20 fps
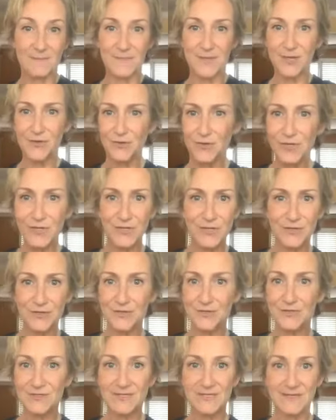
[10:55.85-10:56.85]
You can
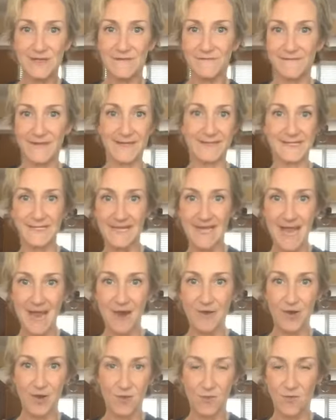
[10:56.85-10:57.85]
use a fancy
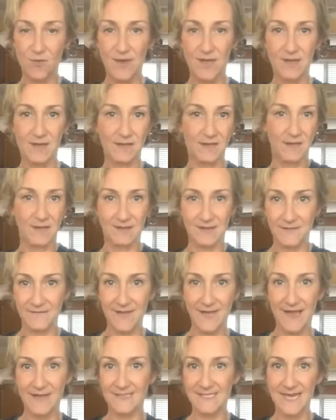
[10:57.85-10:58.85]
carrier oil. Young
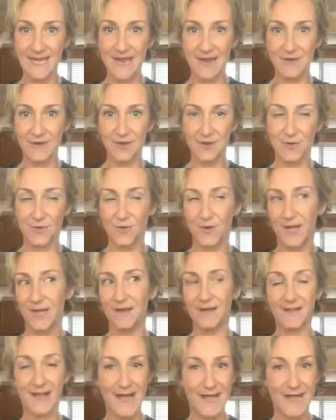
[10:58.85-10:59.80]
Living has a carrier oil.